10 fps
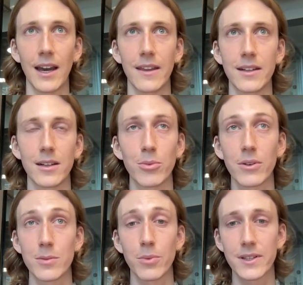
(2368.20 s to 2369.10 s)
And then in a
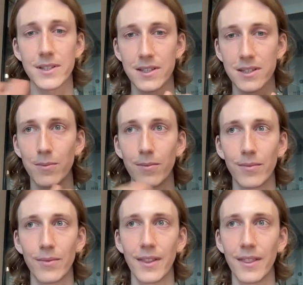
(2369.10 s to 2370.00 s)
point-to-point system,
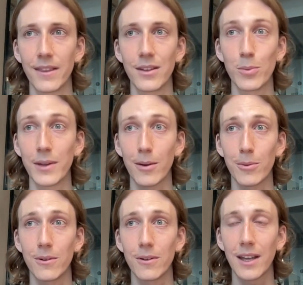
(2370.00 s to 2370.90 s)
you'll be able
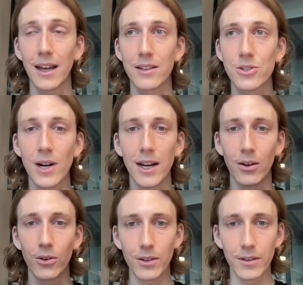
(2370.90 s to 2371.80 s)
to drain
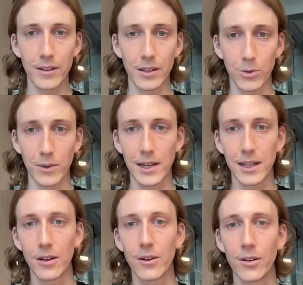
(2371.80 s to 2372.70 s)
all of the
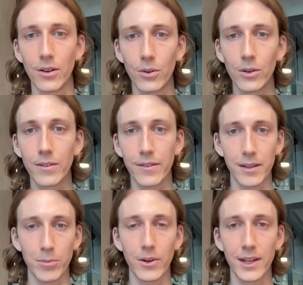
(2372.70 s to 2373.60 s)
liquidity on all of
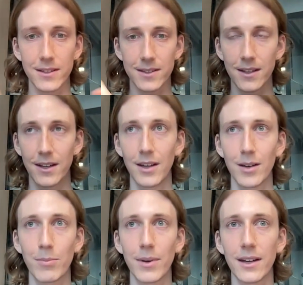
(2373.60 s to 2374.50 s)
the points.
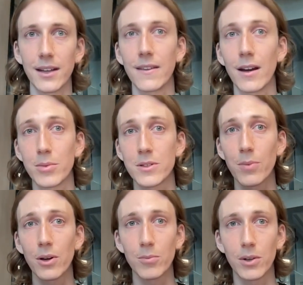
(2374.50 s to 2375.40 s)
But in the
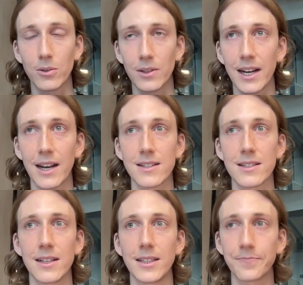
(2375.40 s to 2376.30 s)
hub-and-spoke model, like
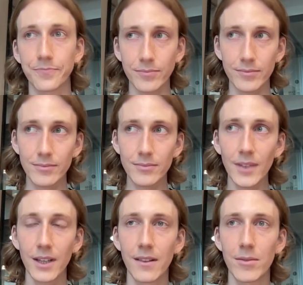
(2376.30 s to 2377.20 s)
Axelar,
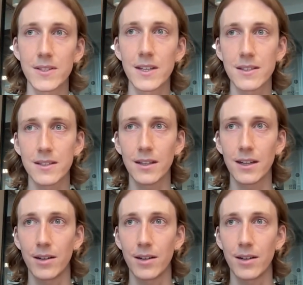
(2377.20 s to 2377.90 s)
since